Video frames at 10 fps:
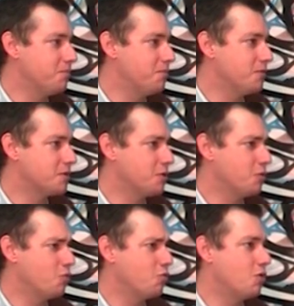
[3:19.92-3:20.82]

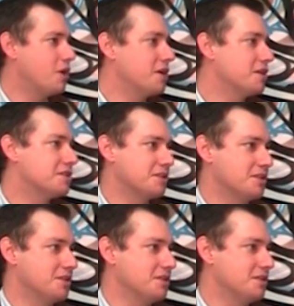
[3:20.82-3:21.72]
So why is it
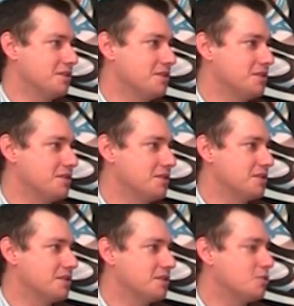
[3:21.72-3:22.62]
that you
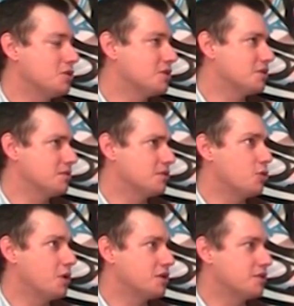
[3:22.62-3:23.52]
think there was
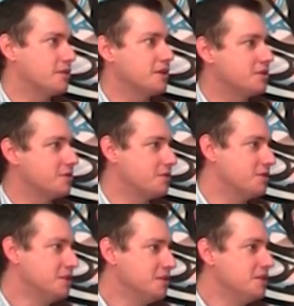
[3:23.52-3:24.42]
so much fear and